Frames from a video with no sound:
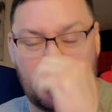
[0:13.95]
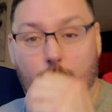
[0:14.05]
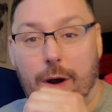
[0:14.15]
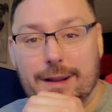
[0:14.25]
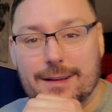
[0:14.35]

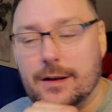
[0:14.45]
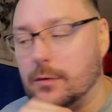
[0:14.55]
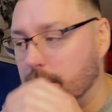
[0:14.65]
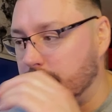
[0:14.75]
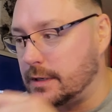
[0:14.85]
Quite
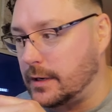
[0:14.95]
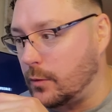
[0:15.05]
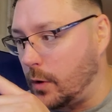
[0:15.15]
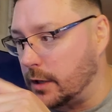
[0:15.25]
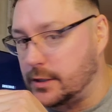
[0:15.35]
literally sitting here
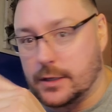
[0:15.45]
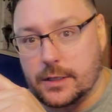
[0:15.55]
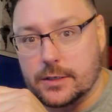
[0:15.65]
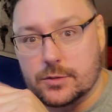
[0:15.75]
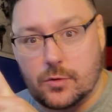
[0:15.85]
watching
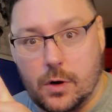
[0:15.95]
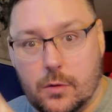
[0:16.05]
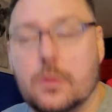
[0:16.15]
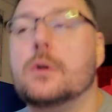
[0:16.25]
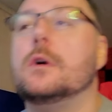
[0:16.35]
things grow.
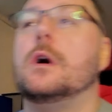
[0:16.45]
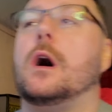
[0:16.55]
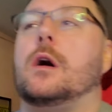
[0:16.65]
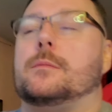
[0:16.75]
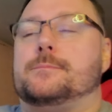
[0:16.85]

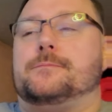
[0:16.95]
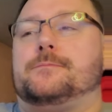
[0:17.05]
Um,